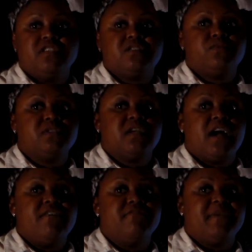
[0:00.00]
this was a
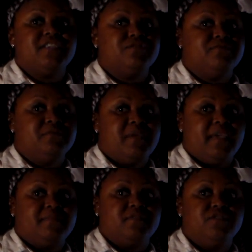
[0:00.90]
confirmation for
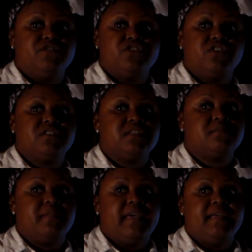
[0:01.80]
me. The results
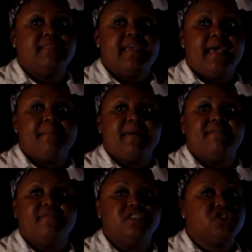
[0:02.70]
explain that
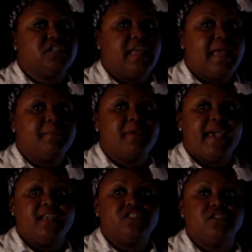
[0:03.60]
my vision and
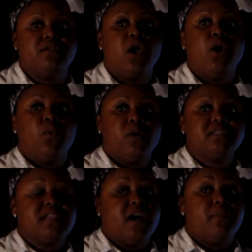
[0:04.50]
passion
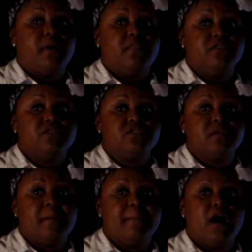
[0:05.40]
was to help others,
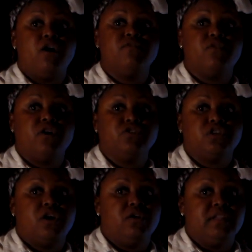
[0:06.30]
my
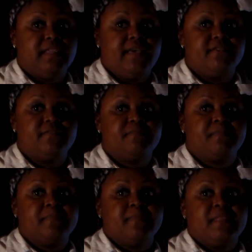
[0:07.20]
overarching goal in life.
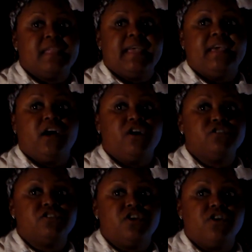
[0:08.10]
It
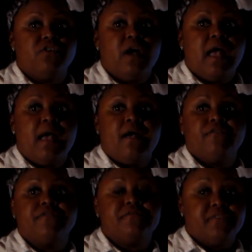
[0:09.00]
also
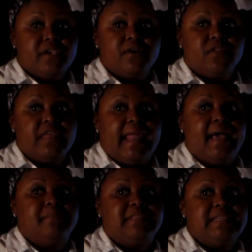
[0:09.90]
revealed that
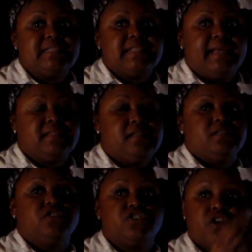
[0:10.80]
I'm least likely
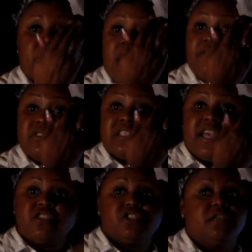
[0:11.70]
to start
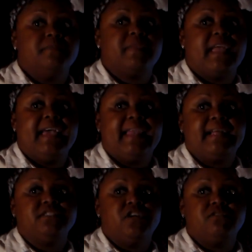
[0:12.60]
confrontation, and
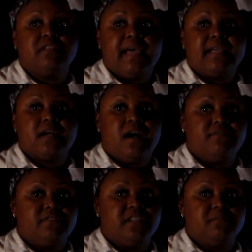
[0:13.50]
I don't like
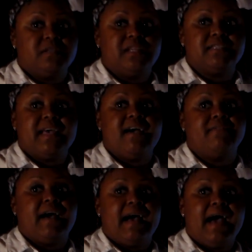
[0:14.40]
conflict because I
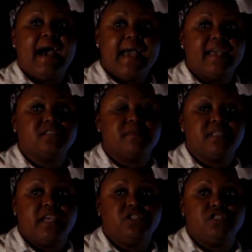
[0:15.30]
have a high
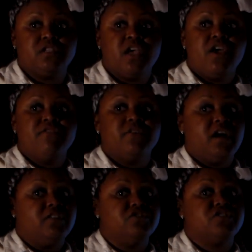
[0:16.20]
expectation for
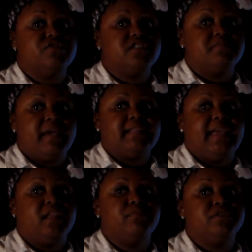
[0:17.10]
others to respect
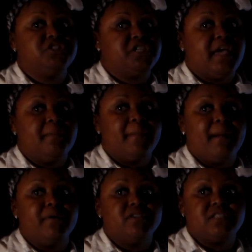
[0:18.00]
and appreciate
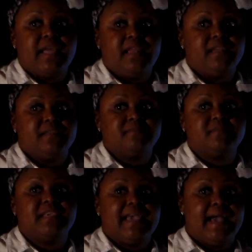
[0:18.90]
my personality,
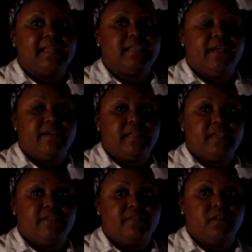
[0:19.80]
kind, caring,
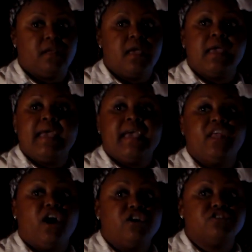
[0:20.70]
and giving.
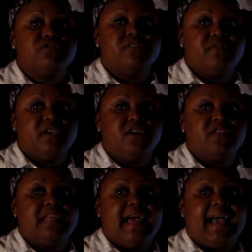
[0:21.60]
It also
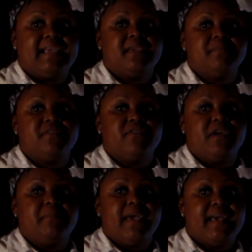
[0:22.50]
revealed that I can be
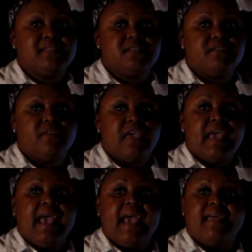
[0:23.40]
very passive,
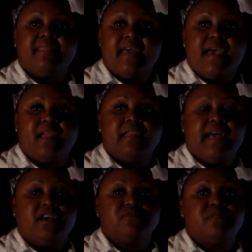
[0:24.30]
and that
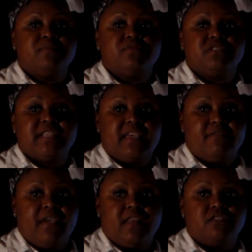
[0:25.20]
allows people to take
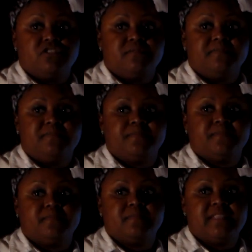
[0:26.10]
advantage.
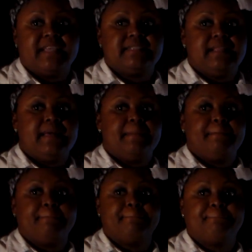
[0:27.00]
Next
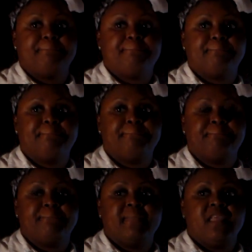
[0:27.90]
slide.
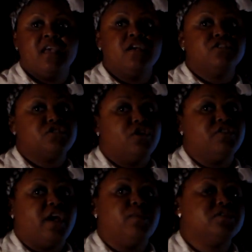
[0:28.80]
So
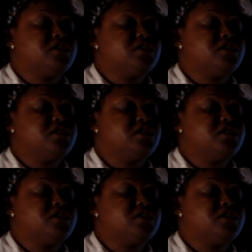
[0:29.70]
now